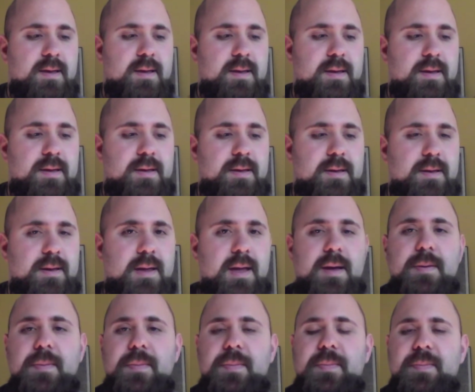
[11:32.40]
Yeah.
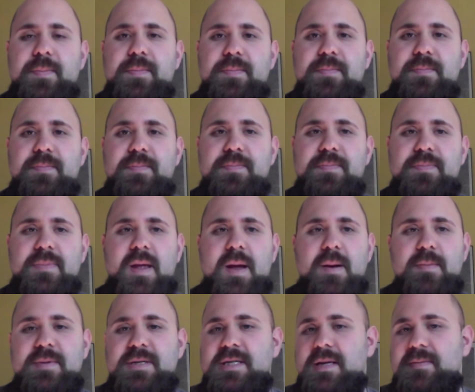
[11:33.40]

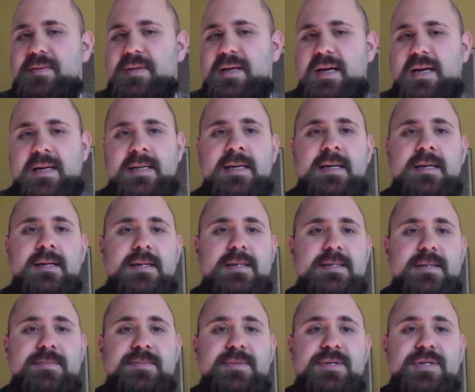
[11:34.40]
I'm going to stop talking now because
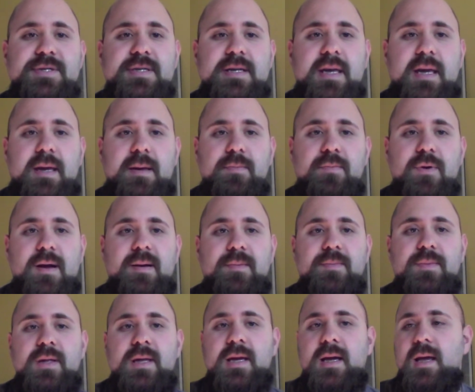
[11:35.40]
I'm just going to keep
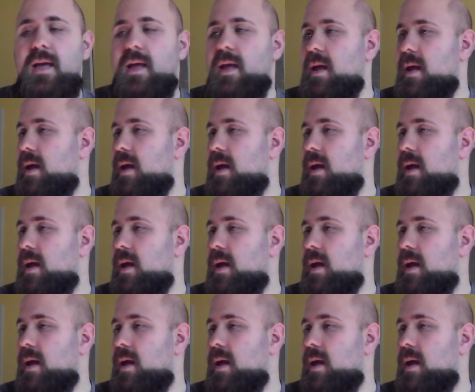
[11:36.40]
rambling.